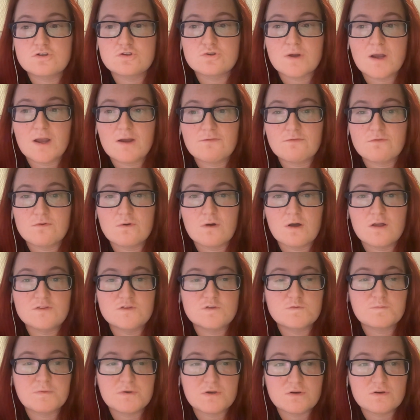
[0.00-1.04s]
travel on
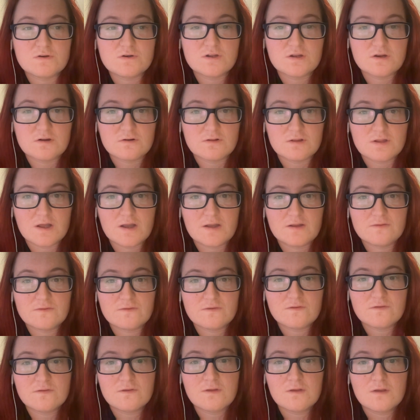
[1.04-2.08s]
Spirit
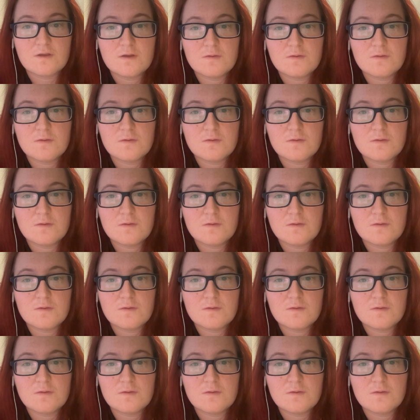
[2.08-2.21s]
Airlines